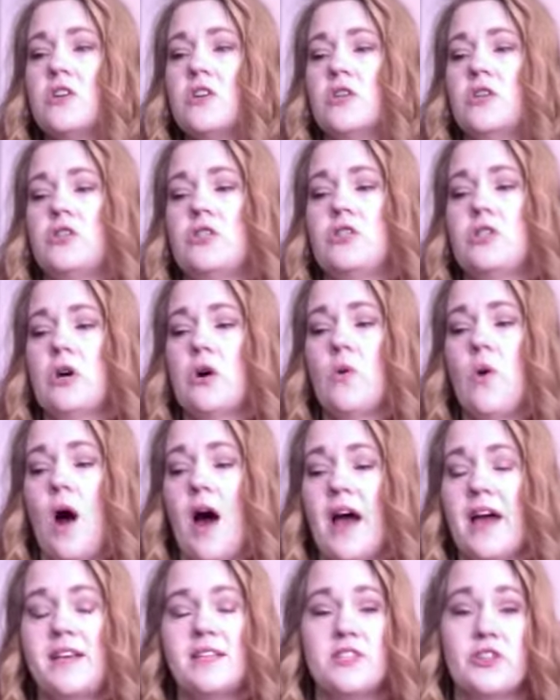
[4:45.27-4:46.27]
So
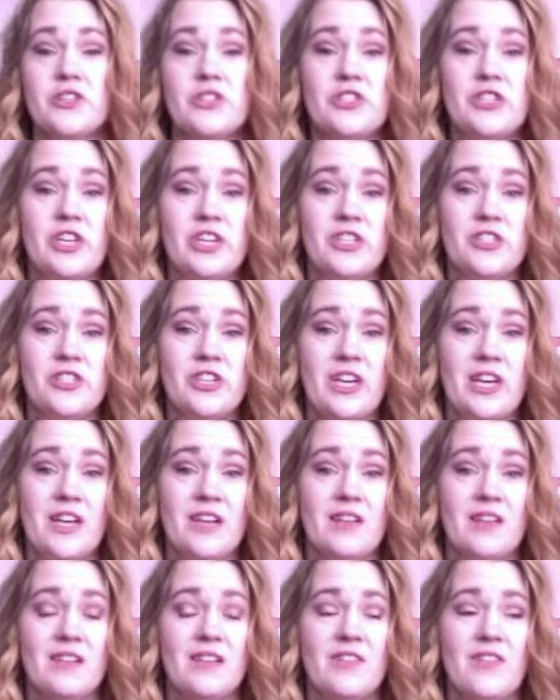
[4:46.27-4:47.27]
I started changing